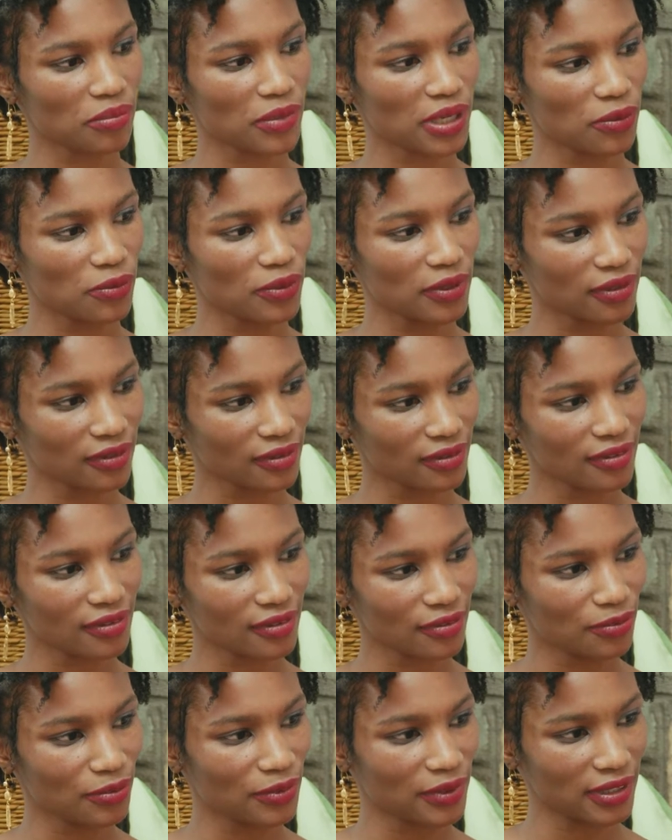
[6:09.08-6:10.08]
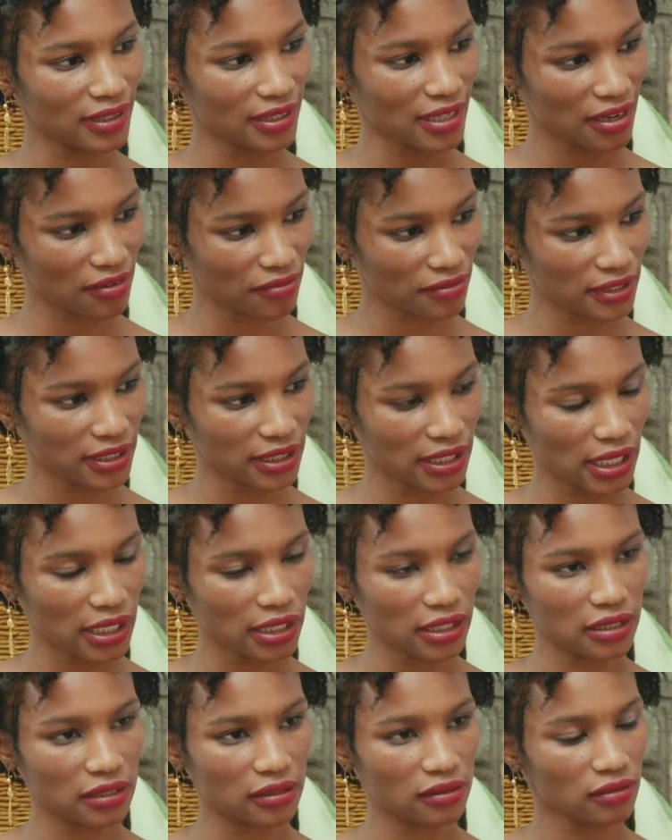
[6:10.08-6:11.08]
me with every
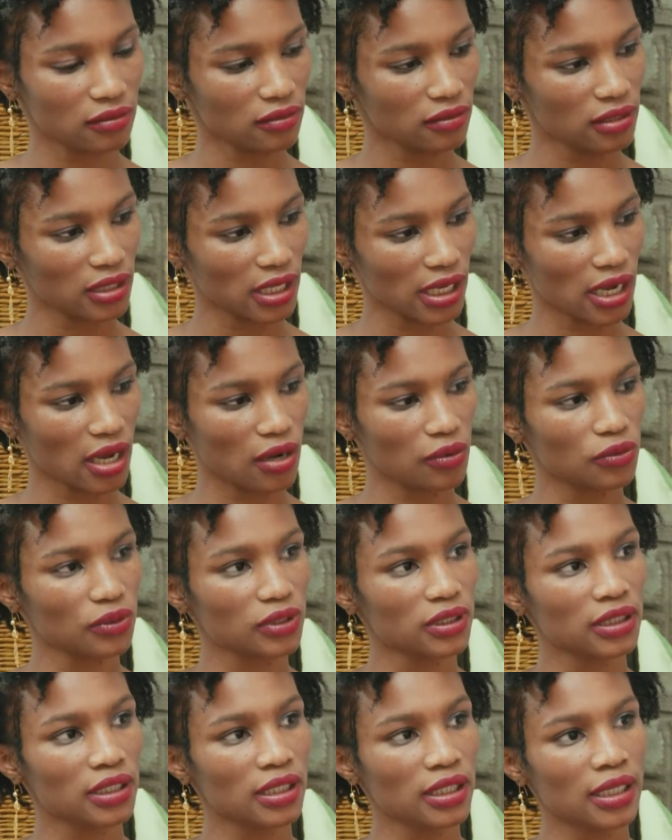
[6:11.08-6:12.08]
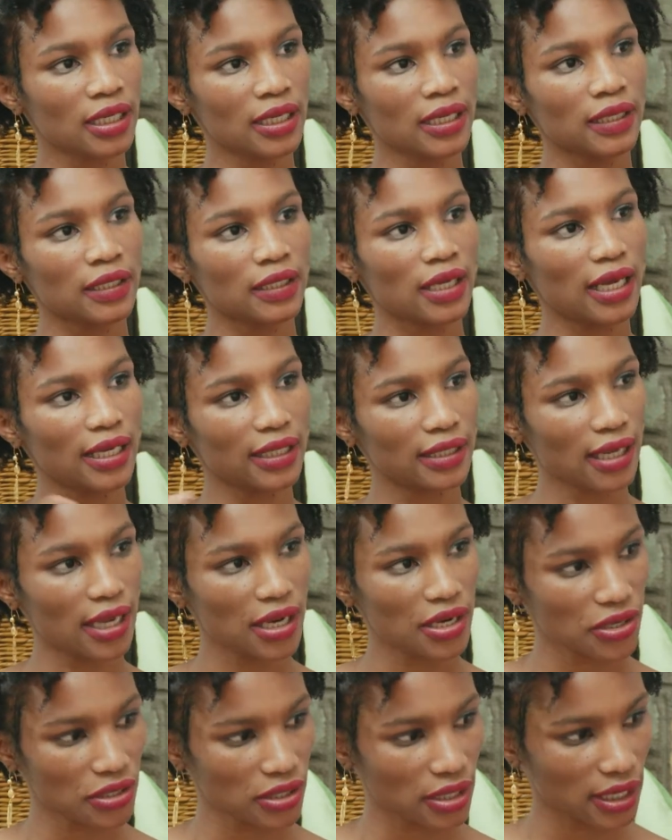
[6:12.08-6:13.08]
day in, day out,
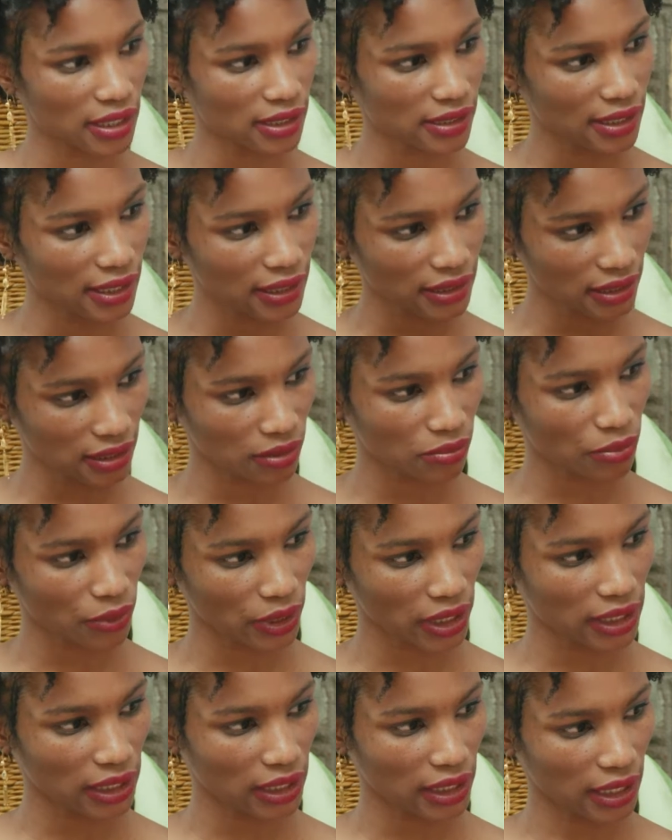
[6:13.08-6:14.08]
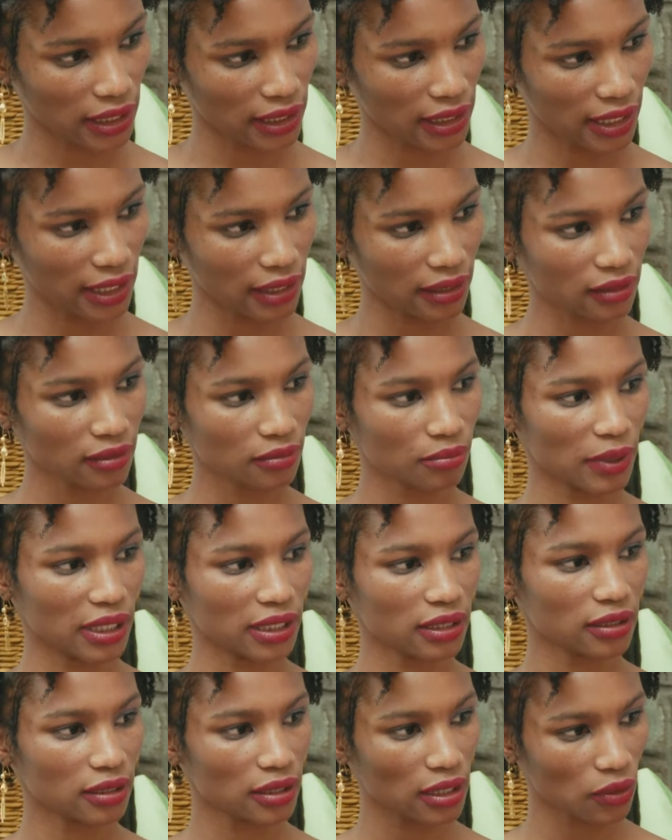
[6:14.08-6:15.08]
I started braiding again. But
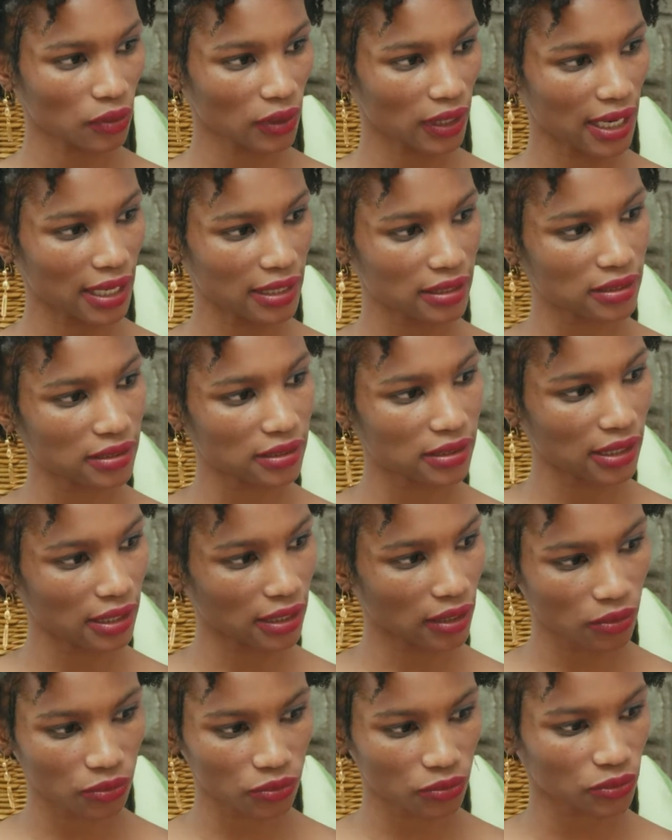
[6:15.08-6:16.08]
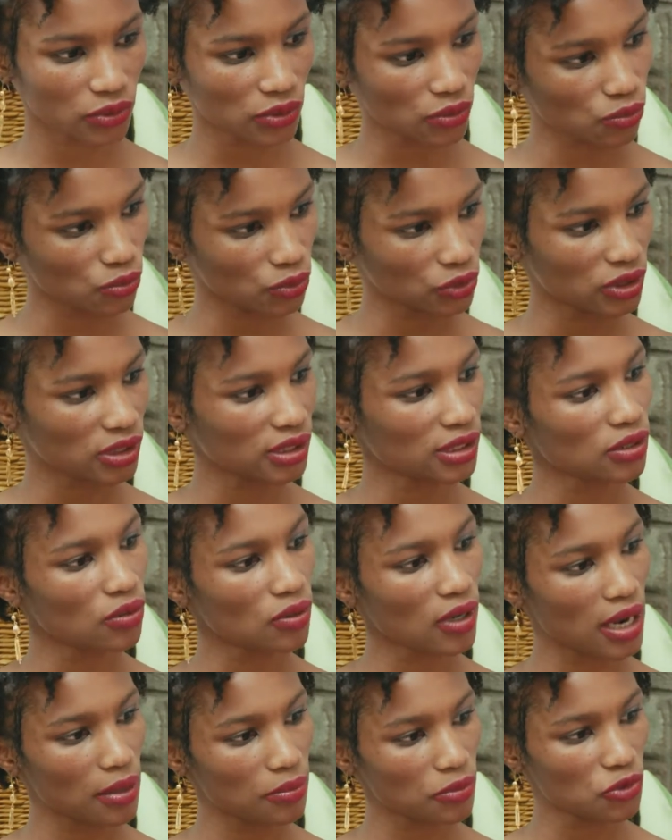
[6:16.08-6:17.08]
now clients would still
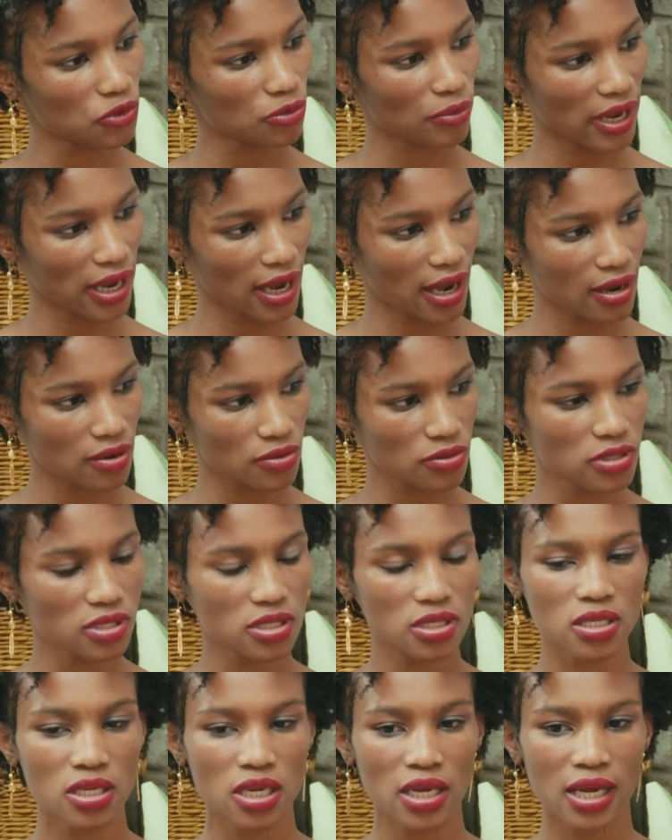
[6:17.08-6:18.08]
come to my house.